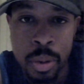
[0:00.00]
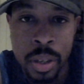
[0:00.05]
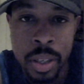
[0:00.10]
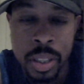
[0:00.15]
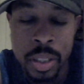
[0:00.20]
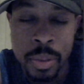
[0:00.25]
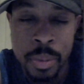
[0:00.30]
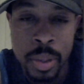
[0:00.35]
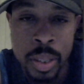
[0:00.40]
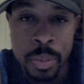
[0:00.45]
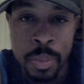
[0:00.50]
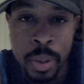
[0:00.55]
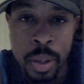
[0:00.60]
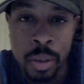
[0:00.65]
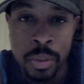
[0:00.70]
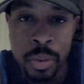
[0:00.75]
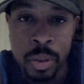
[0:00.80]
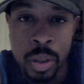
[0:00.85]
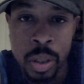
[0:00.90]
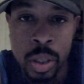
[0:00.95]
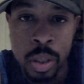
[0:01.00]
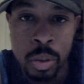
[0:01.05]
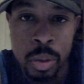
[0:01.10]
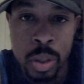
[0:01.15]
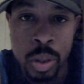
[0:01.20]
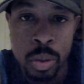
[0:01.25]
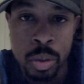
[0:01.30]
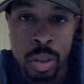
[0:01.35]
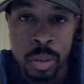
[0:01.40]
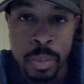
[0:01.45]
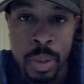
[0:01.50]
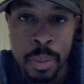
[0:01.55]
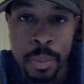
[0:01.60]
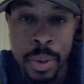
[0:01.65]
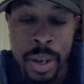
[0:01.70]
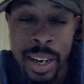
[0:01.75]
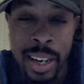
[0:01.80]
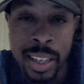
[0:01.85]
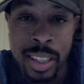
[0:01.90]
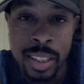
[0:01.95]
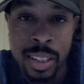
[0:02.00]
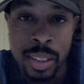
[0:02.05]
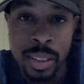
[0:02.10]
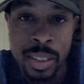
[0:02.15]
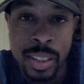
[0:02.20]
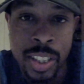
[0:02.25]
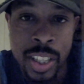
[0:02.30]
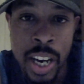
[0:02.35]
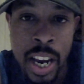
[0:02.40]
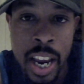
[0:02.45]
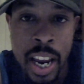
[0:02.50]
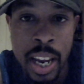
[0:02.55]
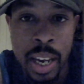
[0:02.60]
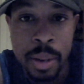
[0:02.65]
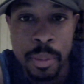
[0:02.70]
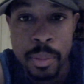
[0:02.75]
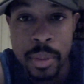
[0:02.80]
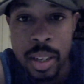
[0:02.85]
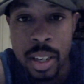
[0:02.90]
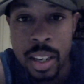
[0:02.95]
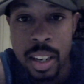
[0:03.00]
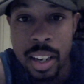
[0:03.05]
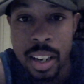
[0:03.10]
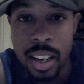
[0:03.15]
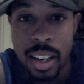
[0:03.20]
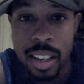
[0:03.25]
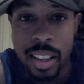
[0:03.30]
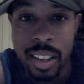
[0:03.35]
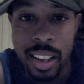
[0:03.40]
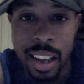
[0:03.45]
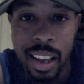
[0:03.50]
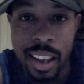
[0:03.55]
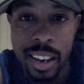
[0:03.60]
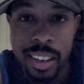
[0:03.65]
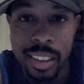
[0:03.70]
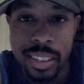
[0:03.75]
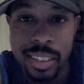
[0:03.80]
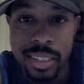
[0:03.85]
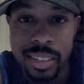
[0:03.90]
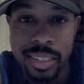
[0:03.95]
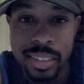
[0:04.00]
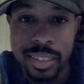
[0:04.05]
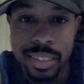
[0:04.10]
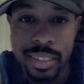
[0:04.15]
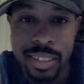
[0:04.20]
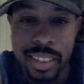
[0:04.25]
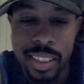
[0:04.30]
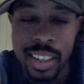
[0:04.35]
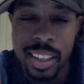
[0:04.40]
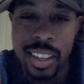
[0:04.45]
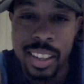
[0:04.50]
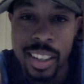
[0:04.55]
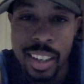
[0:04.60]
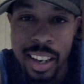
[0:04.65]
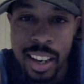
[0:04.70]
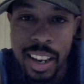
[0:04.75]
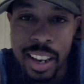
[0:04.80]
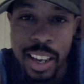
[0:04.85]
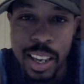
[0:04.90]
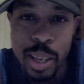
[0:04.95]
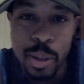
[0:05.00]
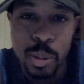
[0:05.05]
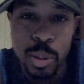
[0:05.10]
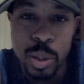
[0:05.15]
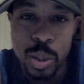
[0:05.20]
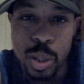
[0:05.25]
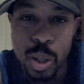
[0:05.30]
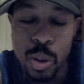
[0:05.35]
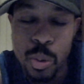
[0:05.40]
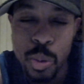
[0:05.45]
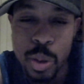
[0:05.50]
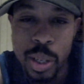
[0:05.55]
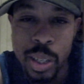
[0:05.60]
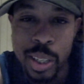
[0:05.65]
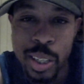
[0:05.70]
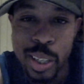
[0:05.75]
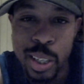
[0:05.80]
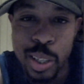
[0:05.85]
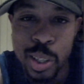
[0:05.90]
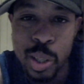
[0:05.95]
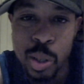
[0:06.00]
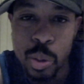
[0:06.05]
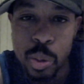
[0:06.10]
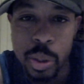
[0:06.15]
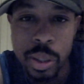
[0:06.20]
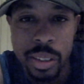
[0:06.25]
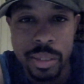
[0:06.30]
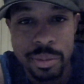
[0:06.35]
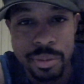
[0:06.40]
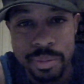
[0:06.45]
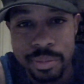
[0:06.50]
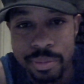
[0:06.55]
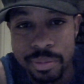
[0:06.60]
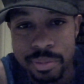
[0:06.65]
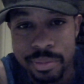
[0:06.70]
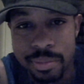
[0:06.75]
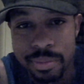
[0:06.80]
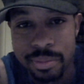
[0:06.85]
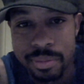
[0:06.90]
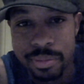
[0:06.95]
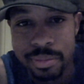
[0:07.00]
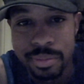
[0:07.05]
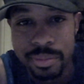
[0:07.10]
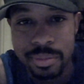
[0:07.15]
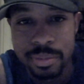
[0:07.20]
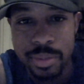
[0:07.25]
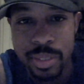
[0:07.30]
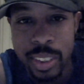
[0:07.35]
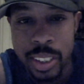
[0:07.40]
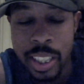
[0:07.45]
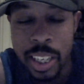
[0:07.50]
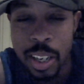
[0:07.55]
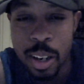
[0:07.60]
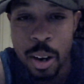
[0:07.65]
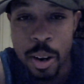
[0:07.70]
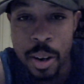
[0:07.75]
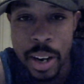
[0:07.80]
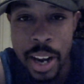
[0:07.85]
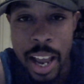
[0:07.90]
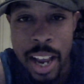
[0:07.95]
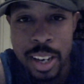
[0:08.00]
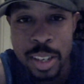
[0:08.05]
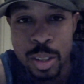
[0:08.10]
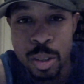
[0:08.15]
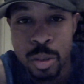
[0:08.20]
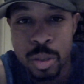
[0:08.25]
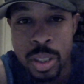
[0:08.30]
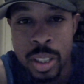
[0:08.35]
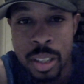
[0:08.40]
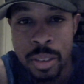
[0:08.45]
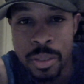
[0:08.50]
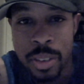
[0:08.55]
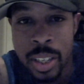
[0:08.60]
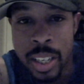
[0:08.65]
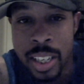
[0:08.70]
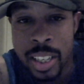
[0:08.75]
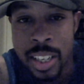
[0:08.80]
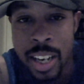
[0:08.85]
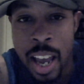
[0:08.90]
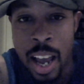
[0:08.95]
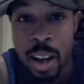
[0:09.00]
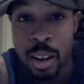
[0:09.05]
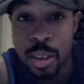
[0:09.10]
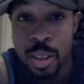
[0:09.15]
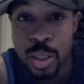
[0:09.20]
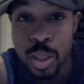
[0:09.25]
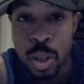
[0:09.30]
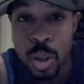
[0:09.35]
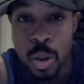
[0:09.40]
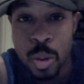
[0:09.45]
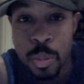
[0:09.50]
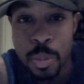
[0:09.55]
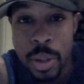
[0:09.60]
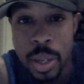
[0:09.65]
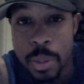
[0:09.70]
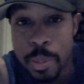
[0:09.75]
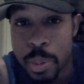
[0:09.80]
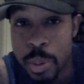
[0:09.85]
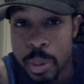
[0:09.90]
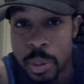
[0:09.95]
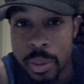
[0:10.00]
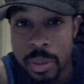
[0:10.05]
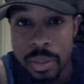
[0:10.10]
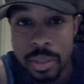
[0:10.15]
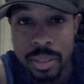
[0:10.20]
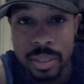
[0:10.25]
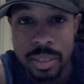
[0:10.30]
boy. It's pitiful to do it to his memory, and it's a shame that he was so willing to do it, to get on national TV and down his own people